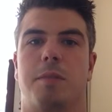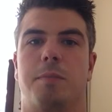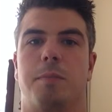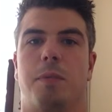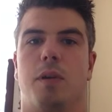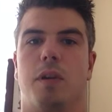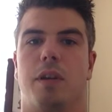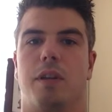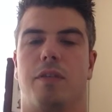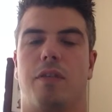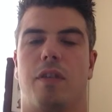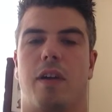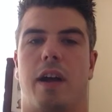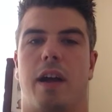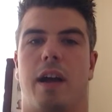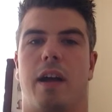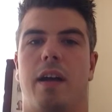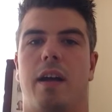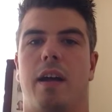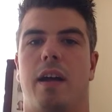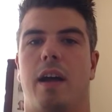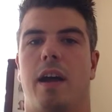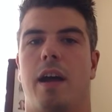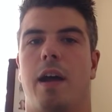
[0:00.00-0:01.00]
body fat
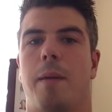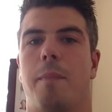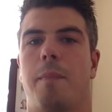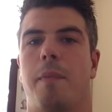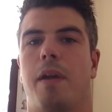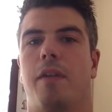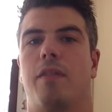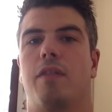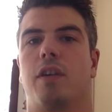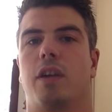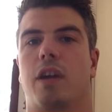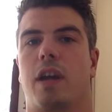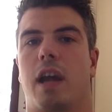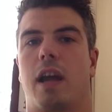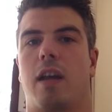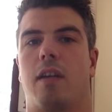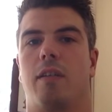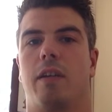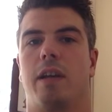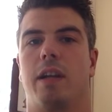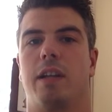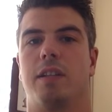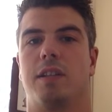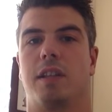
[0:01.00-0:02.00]
if your
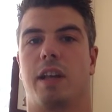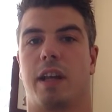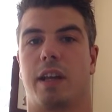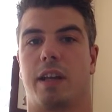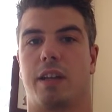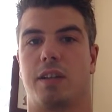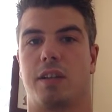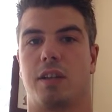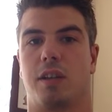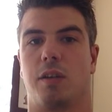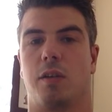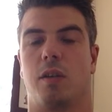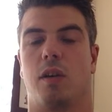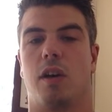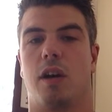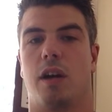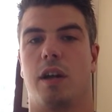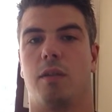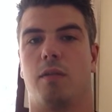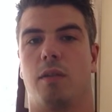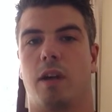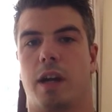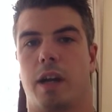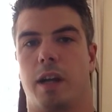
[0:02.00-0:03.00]
calorie intake is too high
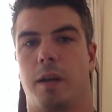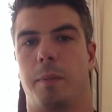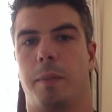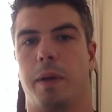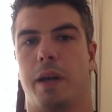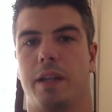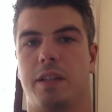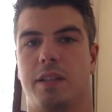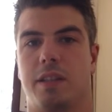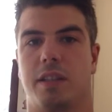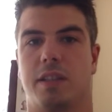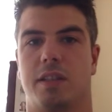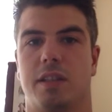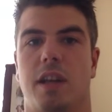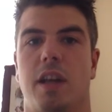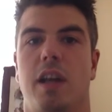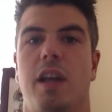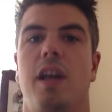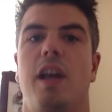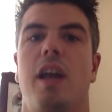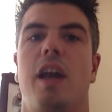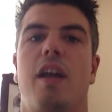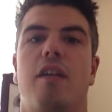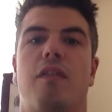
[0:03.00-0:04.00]
on a regular basis.
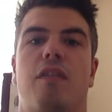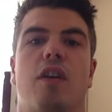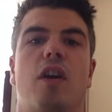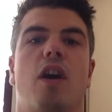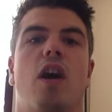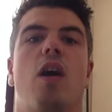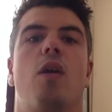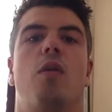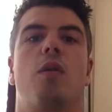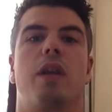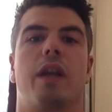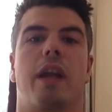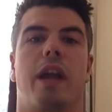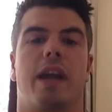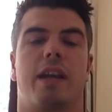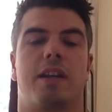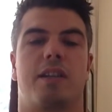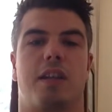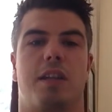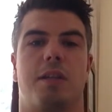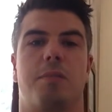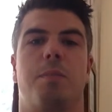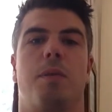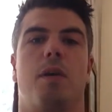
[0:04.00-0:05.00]
If you're holding
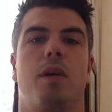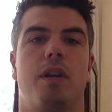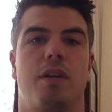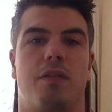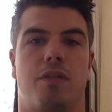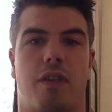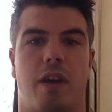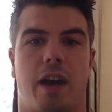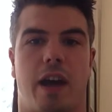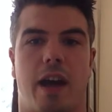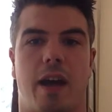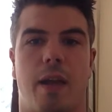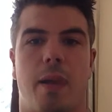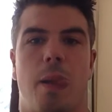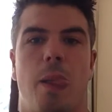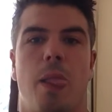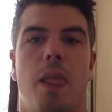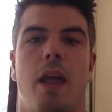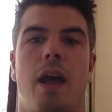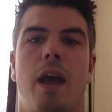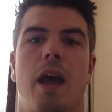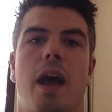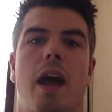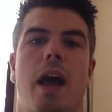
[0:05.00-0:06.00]
excess body fat,
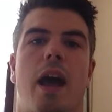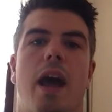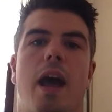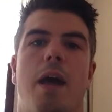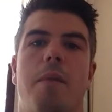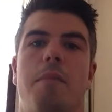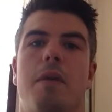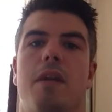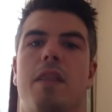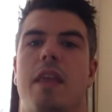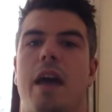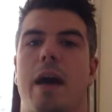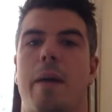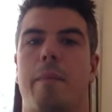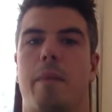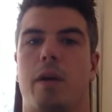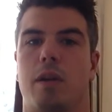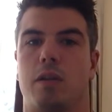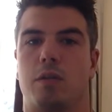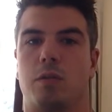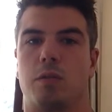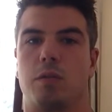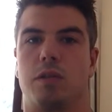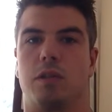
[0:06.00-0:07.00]
that
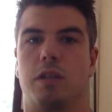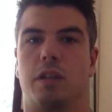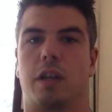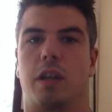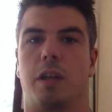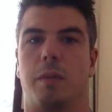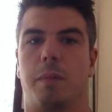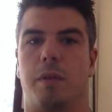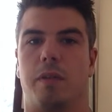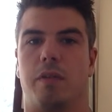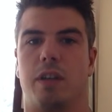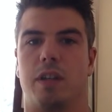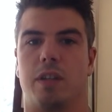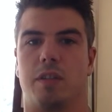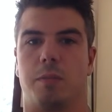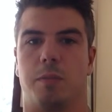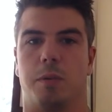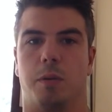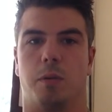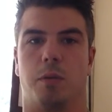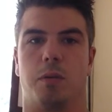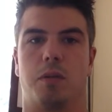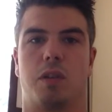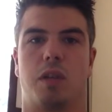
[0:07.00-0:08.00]
muscle's not going to be
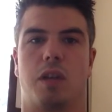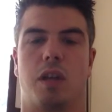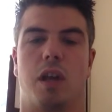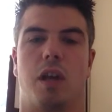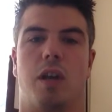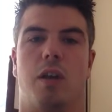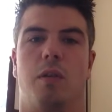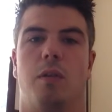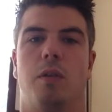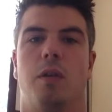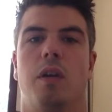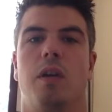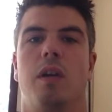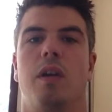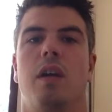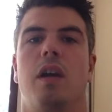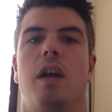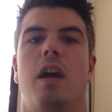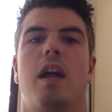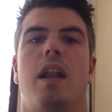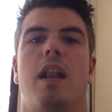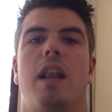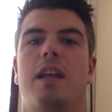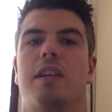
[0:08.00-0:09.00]
visible. So
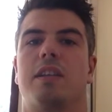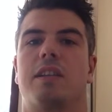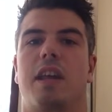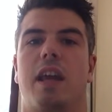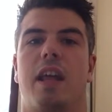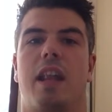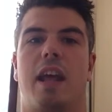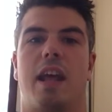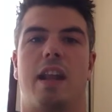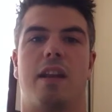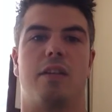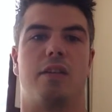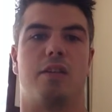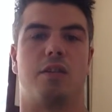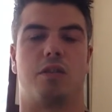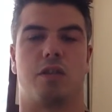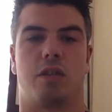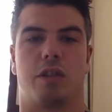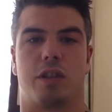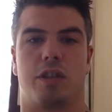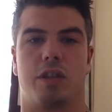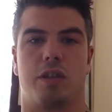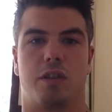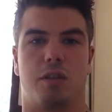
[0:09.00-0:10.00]
let's get that
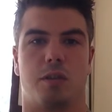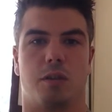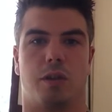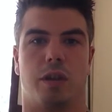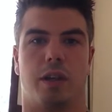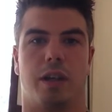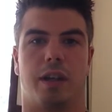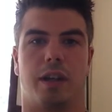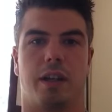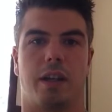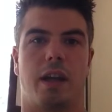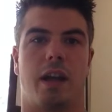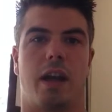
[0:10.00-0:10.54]
nutrition sorted.